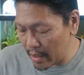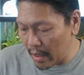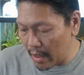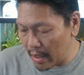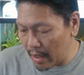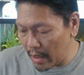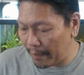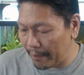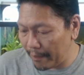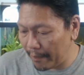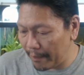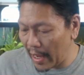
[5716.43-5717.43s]

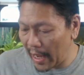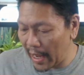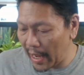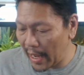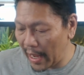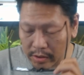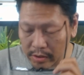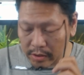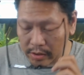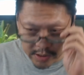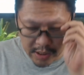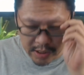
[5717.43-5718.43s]
And also
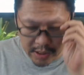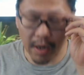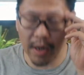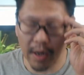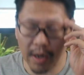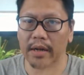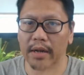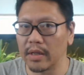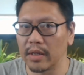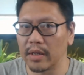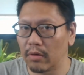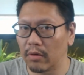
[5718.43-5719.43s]
to keep it on hand to
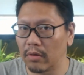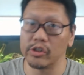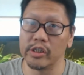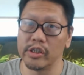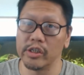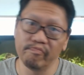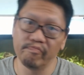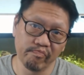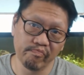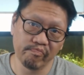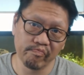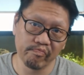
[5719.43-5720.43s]
kill algae.
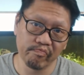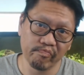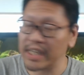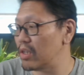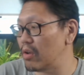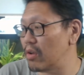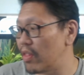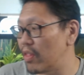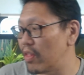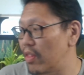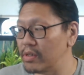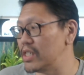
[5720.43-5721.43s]
That's the only thing
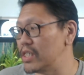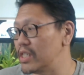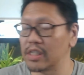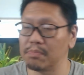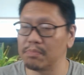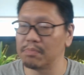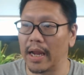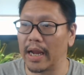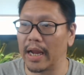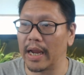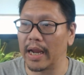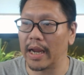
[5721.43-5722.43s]
I would suggest buying.
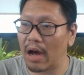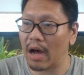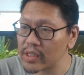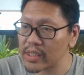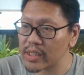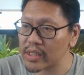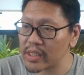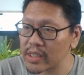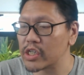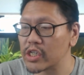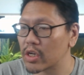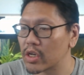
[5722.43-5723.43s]
Anything else, then, you
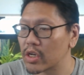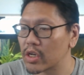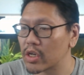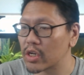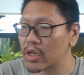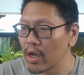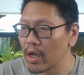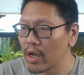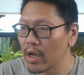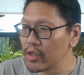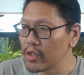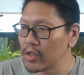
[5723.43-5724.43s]
should go to
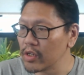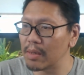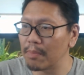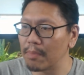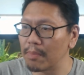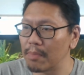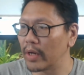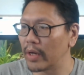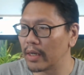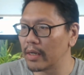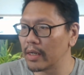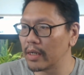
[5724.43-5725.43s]
do Simple
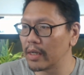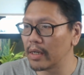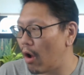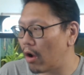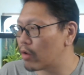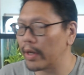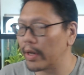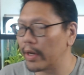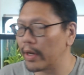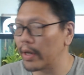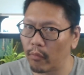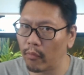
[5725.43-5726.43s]
Green. It's all great
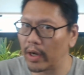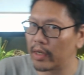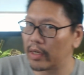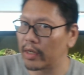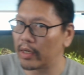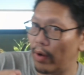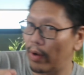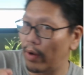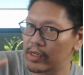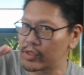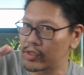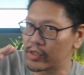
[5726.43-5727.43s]
all-in-one until you're ready
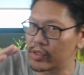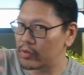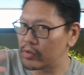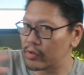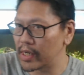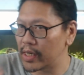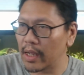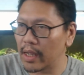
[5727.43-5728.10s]
to start dosing